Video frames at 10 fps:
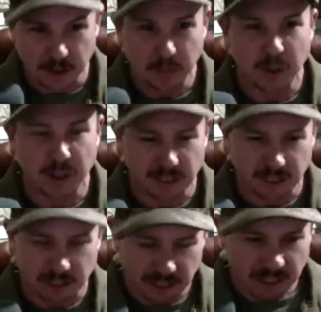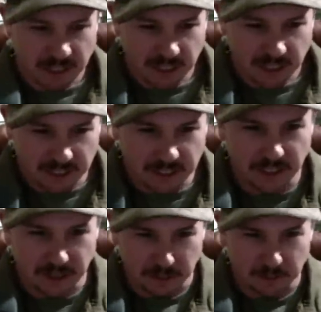because it's going
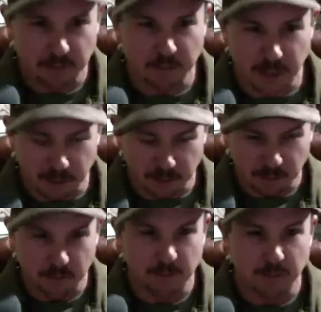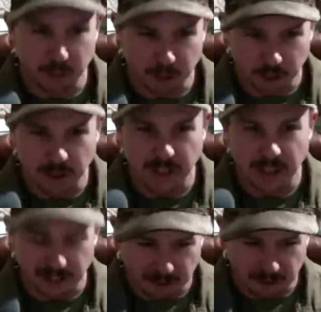to be maturing in
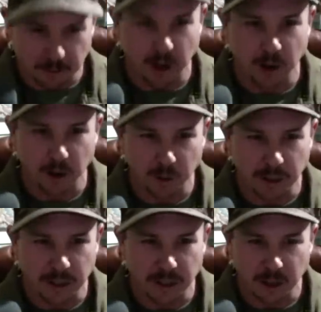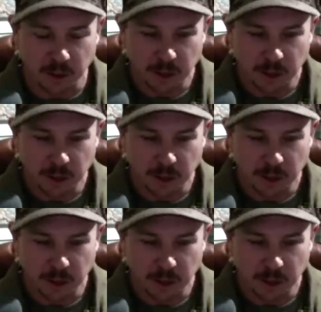a smaller window.